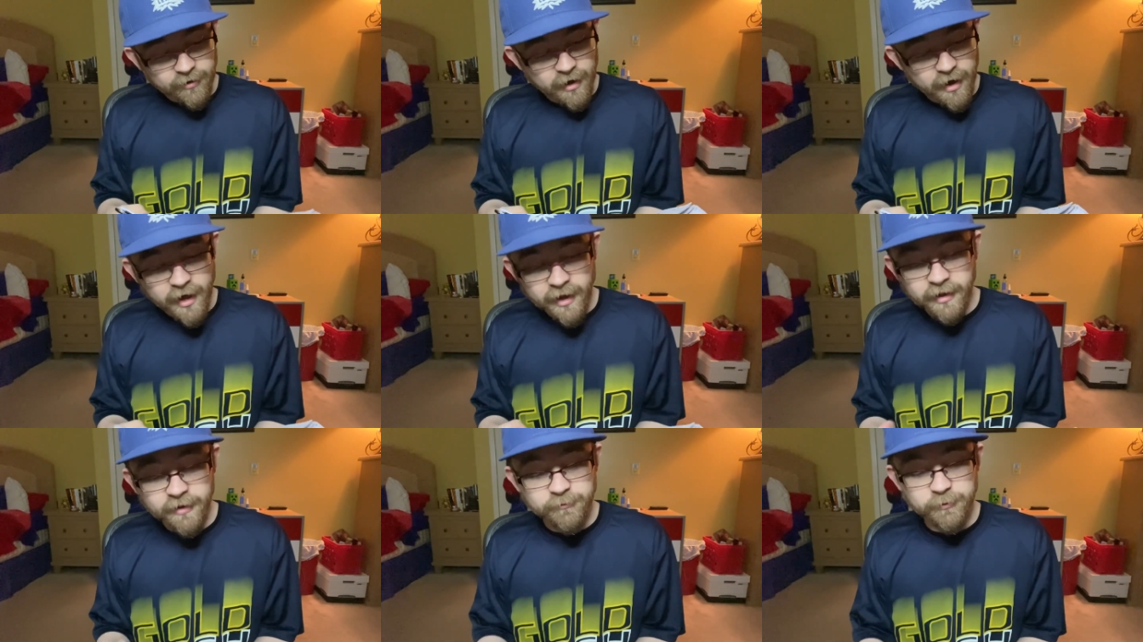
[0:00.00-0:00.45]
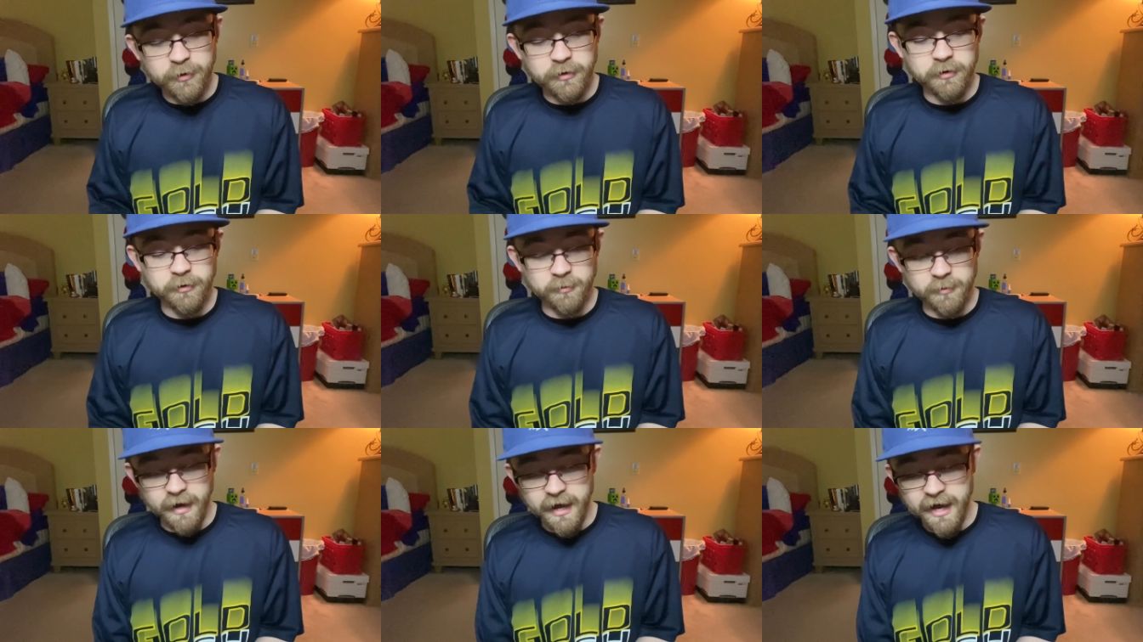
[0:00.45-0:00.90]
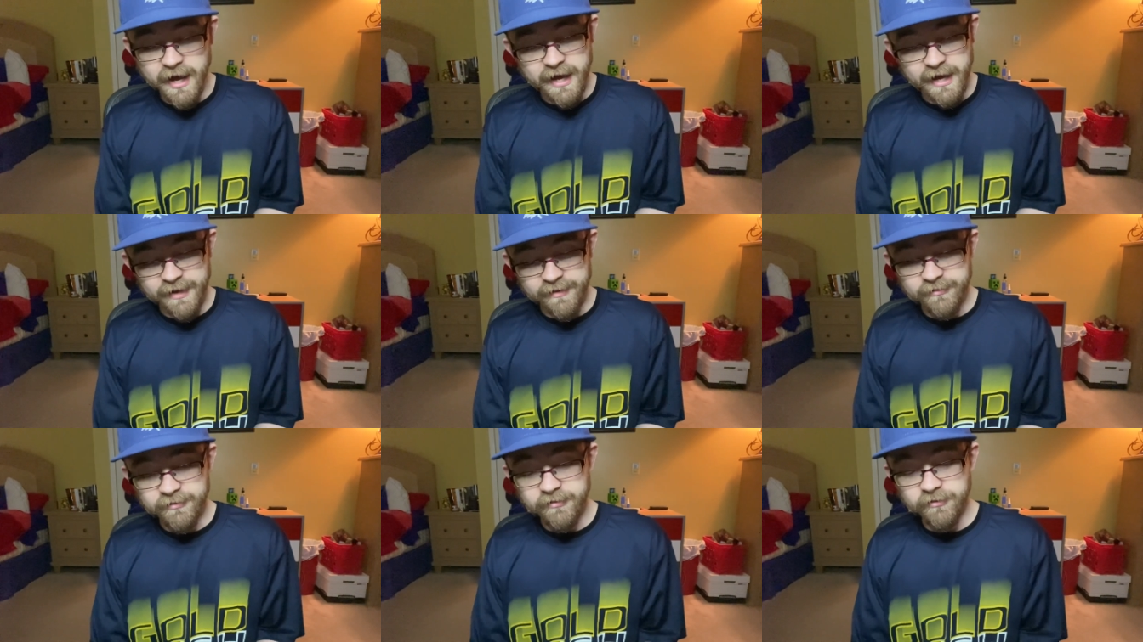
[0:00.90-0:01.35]
Oliver
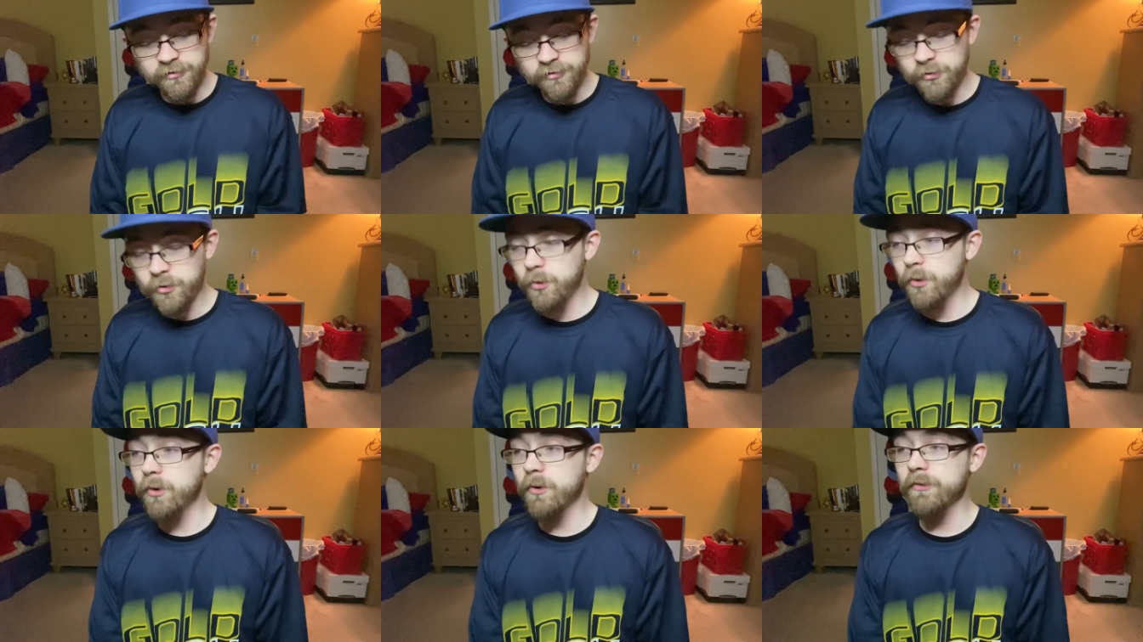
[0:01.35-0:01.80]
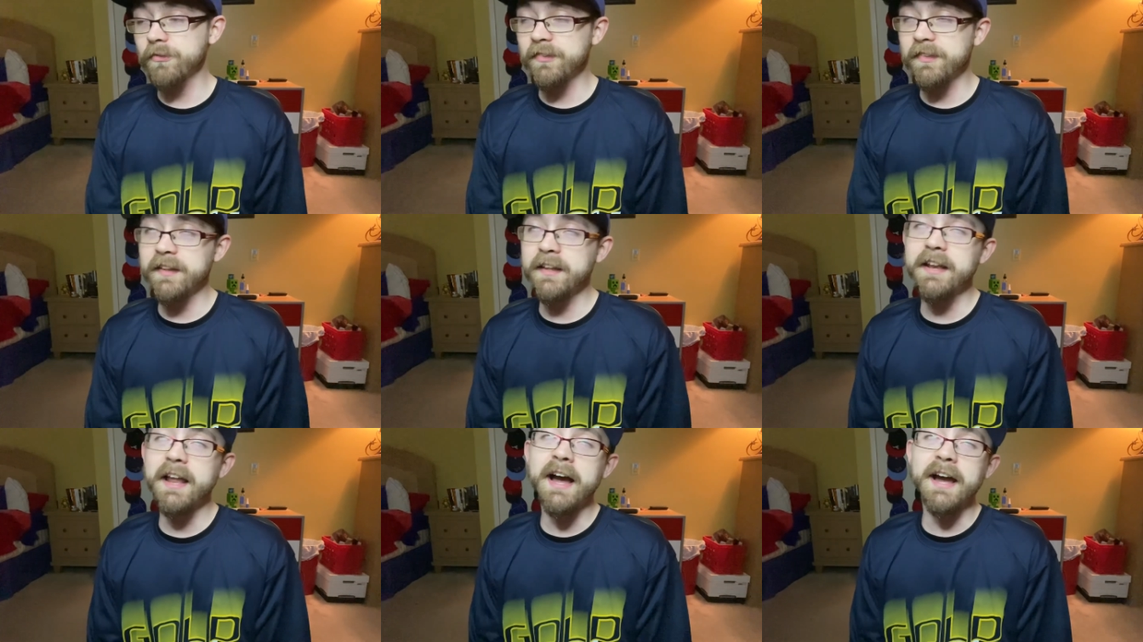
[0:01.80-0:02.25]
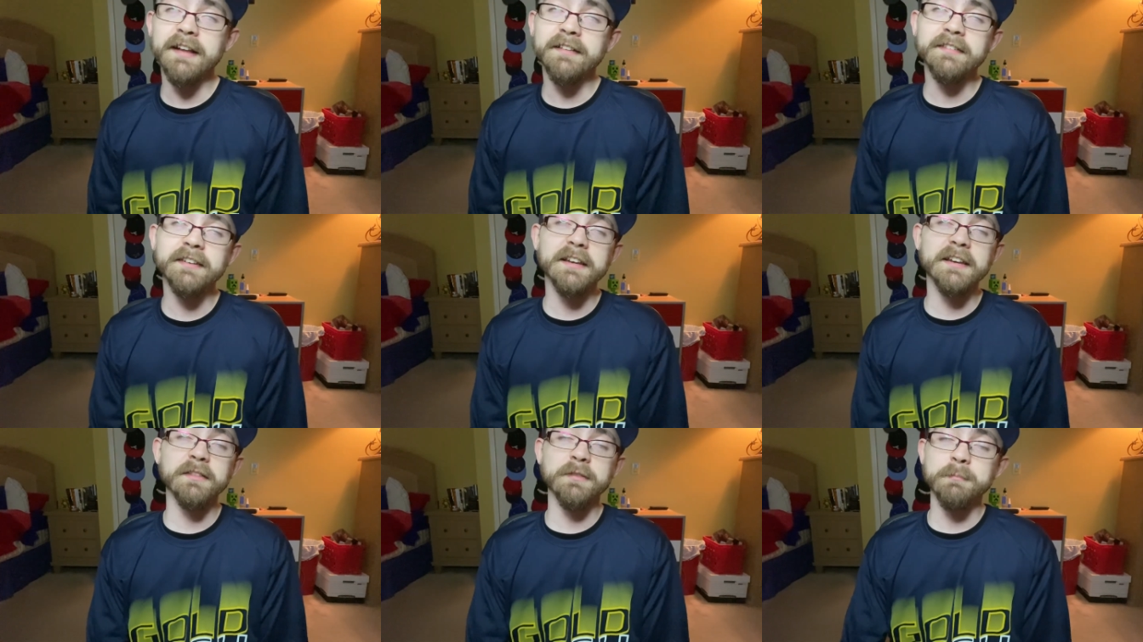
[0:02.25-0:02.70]
Larraz scores in the
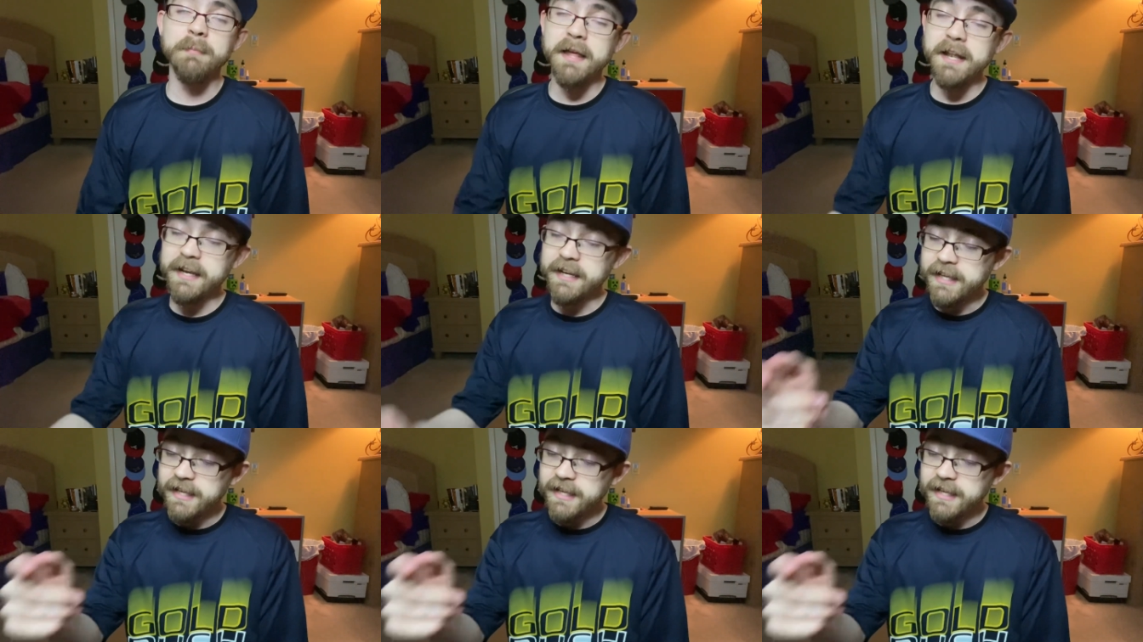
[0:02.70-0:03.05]
19th minute.